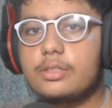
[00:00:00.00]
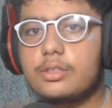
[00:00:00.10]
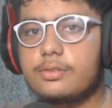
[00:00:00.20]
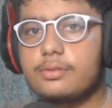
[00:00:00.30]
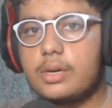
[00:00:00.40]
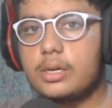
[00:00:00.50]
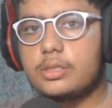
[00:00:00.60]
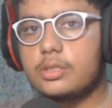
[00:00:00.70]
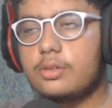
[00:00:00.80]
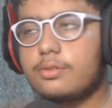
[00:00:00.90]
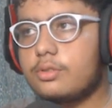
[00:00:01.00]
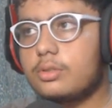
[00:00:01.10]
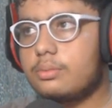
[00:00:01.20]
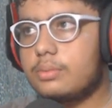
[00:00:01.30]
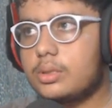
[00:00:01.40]
of addition of
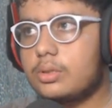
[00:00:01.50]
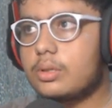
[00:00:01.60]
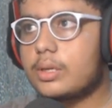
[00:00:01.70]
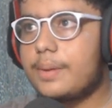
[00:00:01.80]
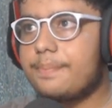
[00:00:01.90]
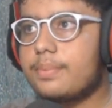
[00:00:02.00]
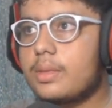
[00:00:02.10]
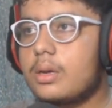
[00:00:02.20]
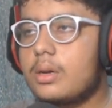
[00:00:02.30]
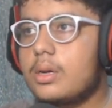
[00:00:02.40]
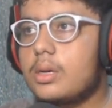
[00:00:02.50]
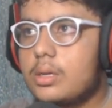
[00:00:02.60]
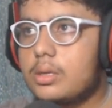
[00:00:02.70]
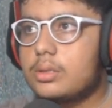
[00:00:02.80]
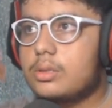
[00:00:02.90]
two numbers. Okay,
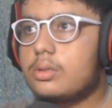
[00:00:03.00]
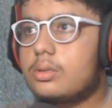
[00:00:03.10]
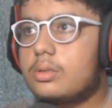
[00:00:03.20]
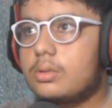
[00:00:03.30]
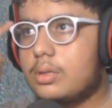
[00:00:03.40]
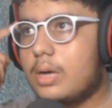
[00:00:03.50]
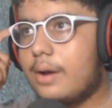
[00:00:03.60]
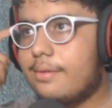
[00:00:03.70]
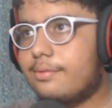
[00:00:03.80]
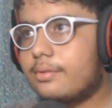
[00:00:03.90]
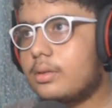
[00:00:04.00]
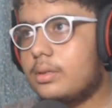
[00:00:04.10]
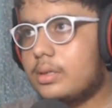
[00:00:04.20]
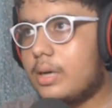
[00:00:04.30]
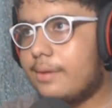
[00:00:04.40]
so
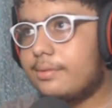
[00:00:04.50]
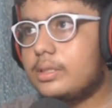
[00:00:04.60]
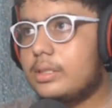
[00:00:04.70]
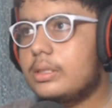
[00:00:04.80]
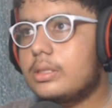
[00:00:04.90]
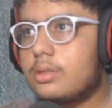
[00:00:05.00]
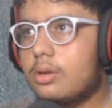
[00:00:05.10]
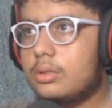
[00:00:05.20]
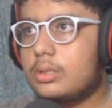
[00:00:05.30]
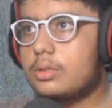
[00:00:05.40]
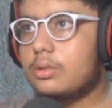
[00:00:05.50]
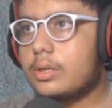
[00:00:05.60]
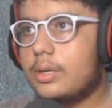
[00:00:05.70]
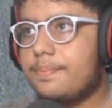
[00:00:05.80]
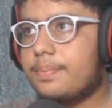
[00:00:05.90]
I've seen this logic.
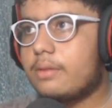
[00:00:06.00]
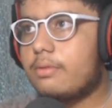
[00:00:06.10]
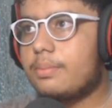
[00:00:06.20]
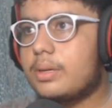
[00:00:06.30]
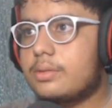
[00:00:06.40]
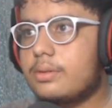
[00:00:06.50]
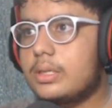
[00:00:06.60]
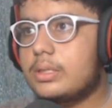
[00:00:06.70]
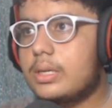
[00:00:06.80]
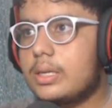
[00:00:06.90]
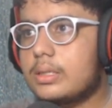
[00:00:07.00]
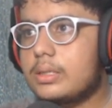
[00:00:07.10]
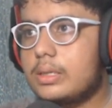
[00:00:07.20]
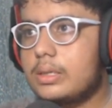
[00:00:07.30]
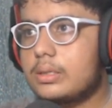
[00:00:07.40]
Okay, 1 plus 5 is like
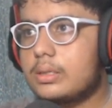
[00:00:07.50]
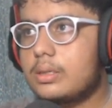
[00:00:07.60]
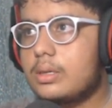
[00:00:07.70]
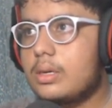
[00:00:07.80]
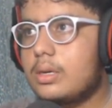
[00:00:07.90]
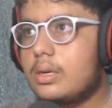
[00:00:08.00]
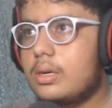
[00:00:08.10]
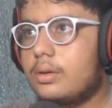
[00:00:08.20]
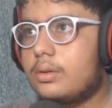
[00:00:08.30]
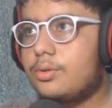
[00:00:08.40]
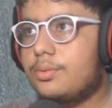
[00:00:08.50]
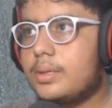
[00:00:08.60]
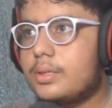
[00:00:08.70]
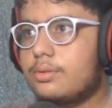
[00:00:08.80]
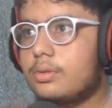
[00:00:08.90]
6, 2
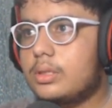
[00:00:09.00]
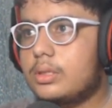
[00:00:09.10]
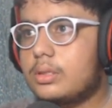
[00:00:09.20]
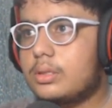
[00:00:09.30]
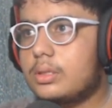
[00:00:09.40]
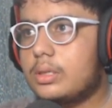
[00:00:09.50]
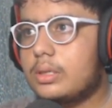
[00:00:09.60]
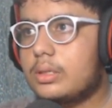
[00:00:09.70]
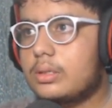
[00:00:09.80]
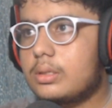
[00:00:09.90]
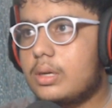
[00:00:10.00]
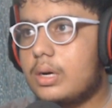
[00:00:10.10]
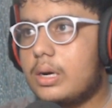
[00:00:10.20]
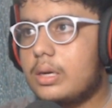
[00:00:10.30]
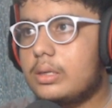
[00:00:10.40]
plus 4 is 6,
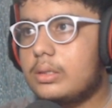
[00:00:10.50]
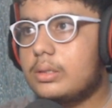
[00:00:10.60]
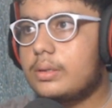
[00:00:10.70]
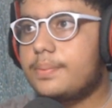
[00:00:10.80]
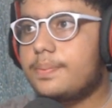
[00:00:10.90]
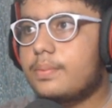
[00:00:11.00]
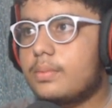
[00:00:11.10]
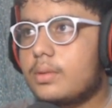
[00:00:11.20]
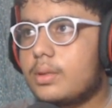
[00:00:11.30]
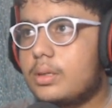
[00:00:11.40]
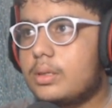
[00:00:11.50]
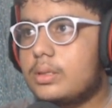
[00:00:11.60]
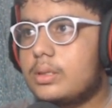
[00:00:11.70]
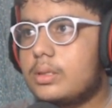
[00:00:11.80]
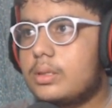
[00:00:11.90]
and
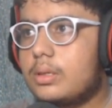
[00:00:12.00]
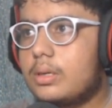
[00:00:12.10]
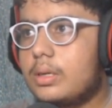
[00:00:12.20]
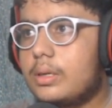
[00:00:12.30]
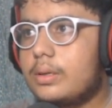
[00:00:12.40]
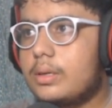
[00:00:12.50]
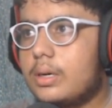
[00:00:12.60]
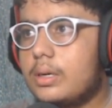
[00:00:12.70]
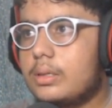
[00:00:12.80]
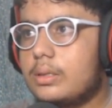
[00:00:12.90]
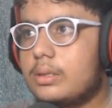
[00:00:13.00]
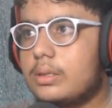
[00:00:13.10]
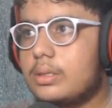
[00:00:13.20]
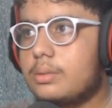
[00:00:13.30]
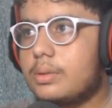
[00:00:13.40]
this is 3,
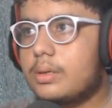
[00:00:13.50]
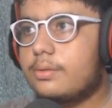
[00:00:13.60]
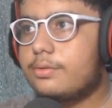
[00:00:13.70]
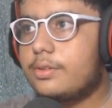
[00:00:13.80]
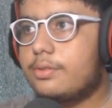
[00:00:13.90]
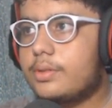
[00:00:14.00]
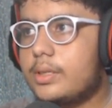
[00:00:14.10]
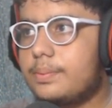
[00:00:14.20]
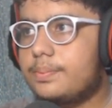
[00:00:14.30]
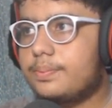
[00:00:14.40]
and this become 15.